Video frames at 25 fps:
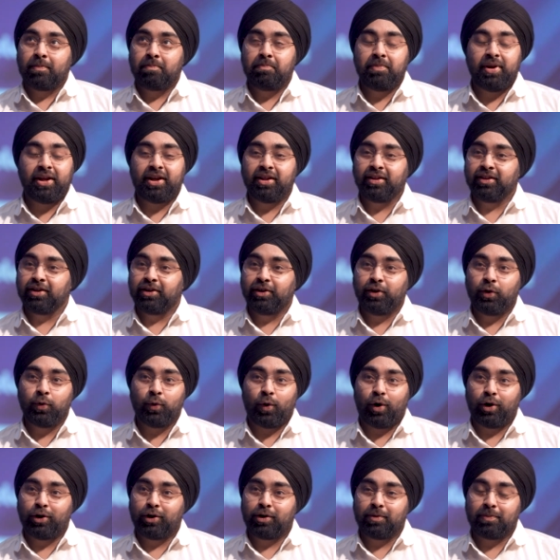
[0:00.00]
meeting the
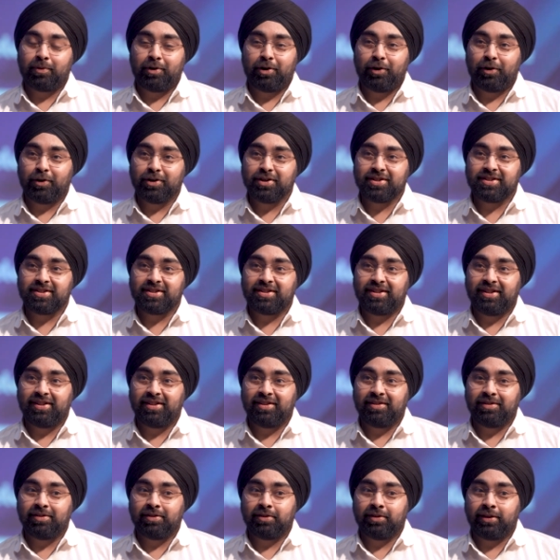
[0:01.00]
new entrepreneurs.
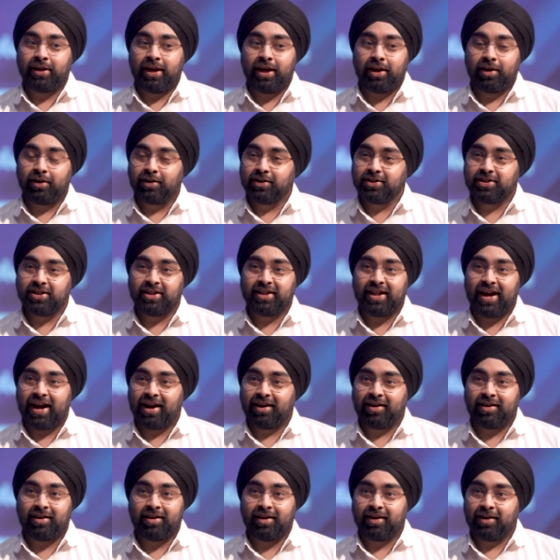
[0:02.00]
The energy
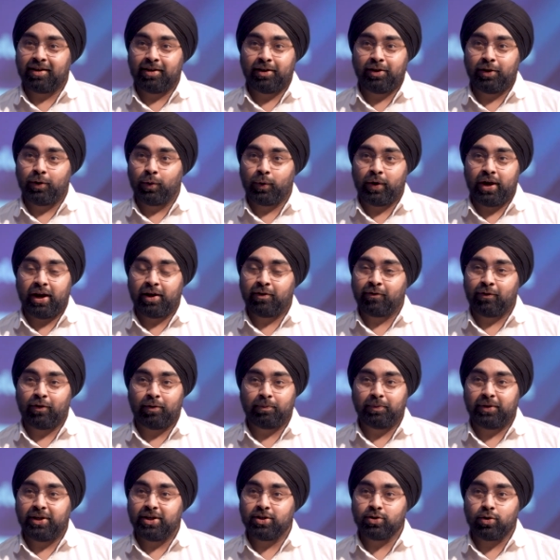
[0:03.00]
that you get
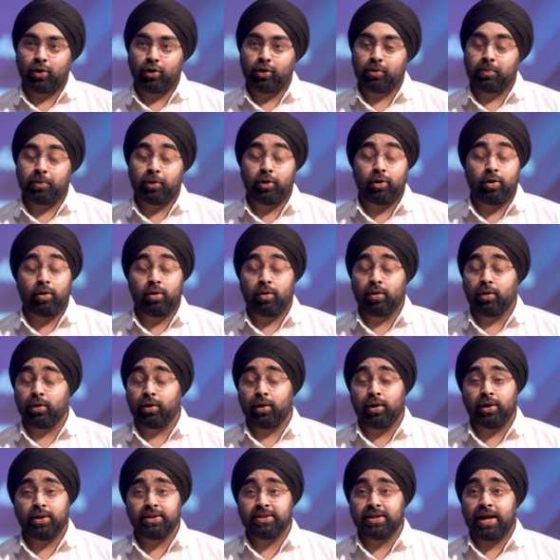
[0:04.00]
from these entrepreneurs
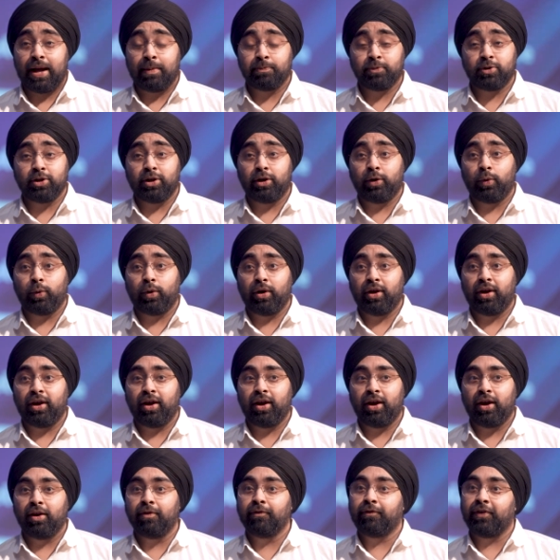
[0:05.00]
is
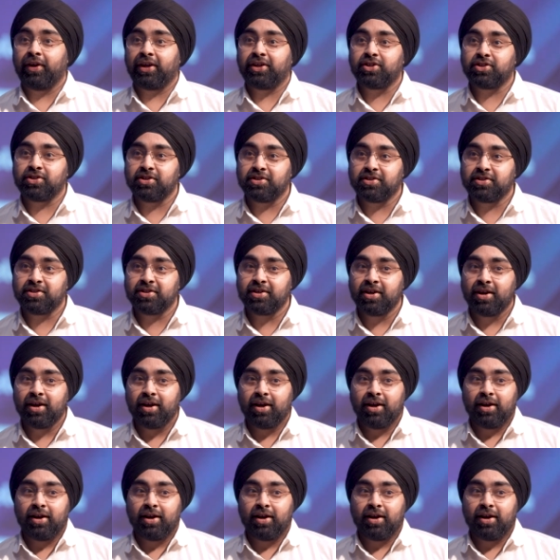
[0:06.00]
absolutely infectious.